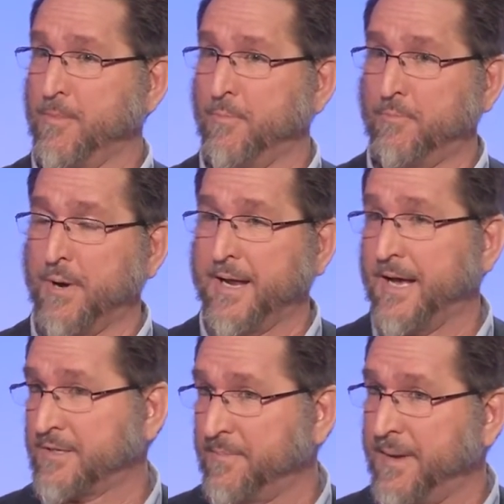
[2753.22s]
But
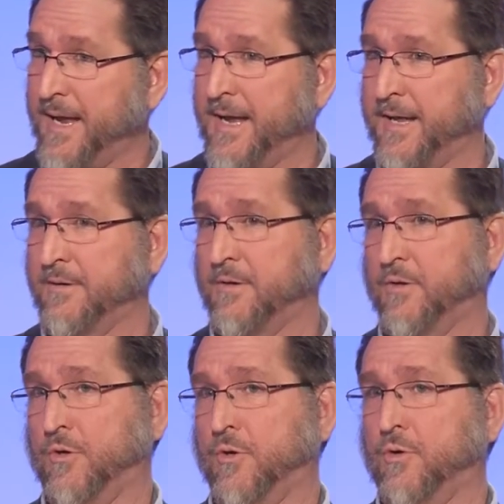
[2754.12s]
as a man
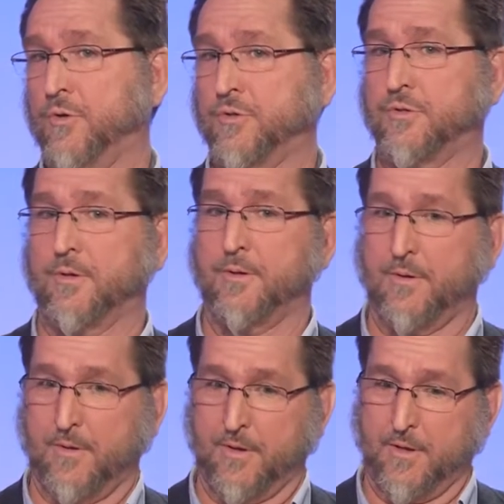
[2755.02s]
who's
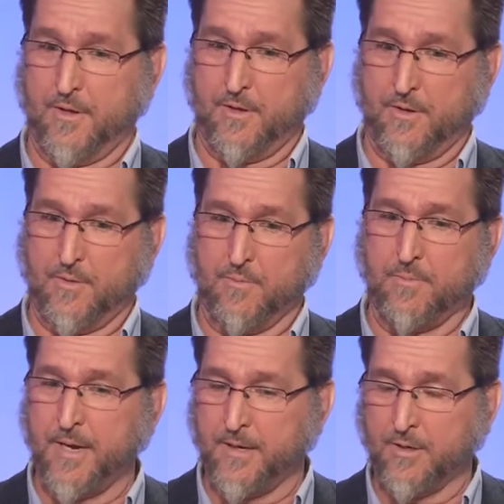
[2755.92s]

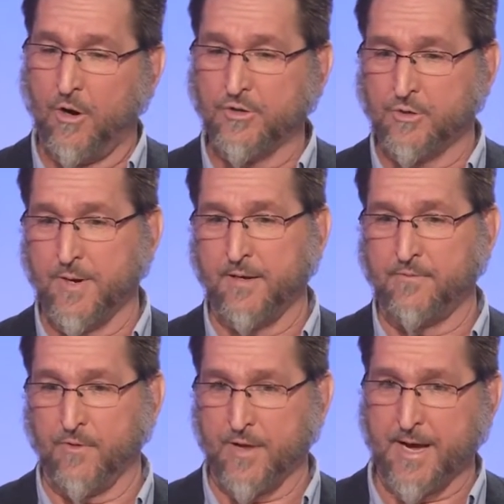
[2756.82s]
been incarcerated
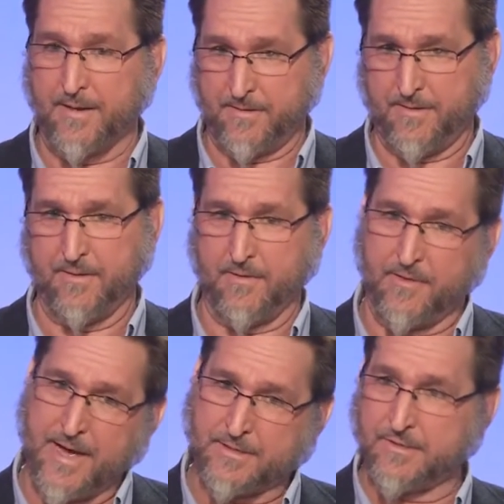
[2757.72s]
for that,
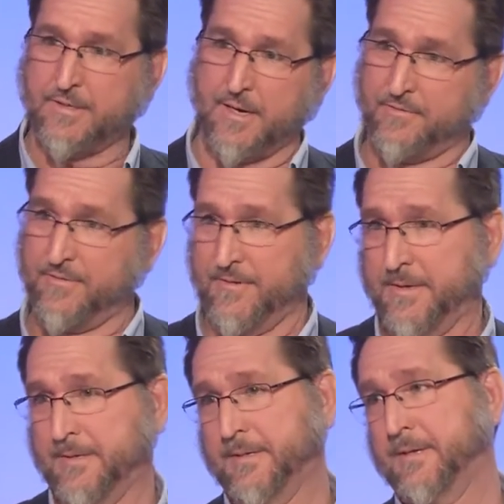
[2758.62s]
that's tough.
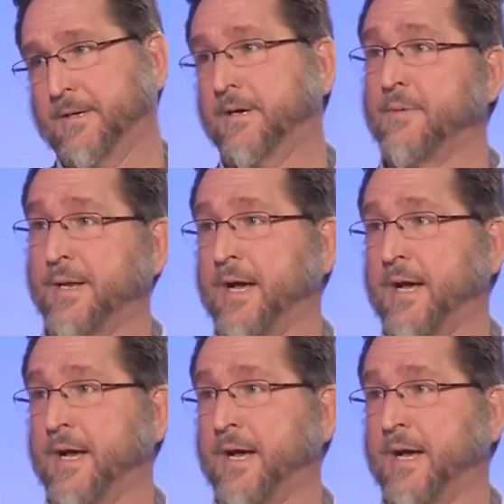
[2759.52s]
Coming